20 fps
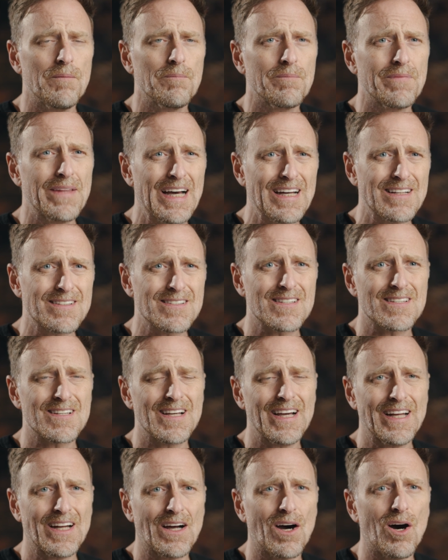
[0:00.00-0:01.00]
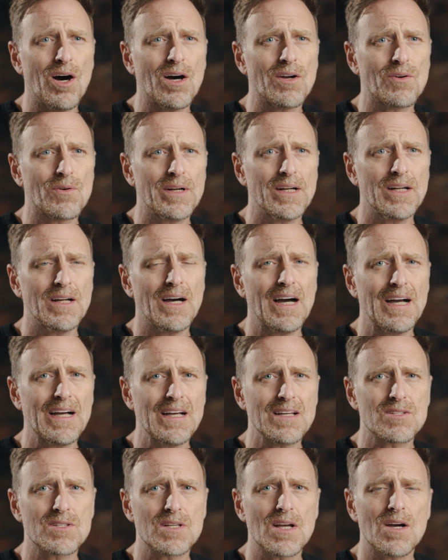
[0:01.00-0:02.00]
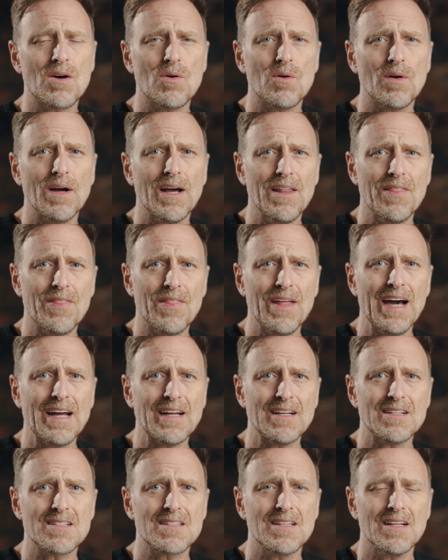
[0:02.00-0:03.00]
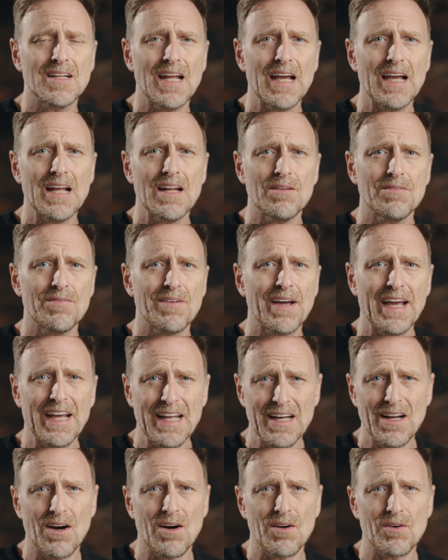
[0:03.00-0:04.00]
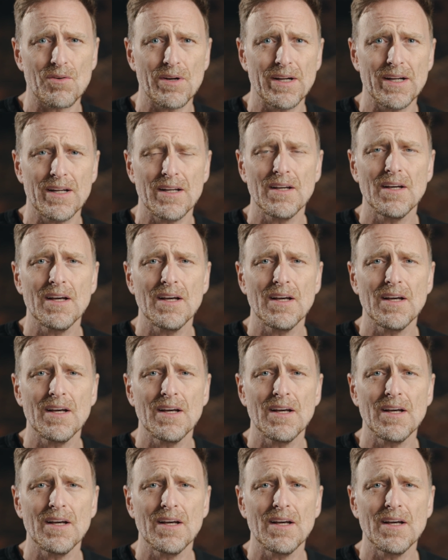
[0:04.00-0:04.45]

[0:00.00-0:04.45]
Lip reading: That's at 100 ISO, and that is the native 800.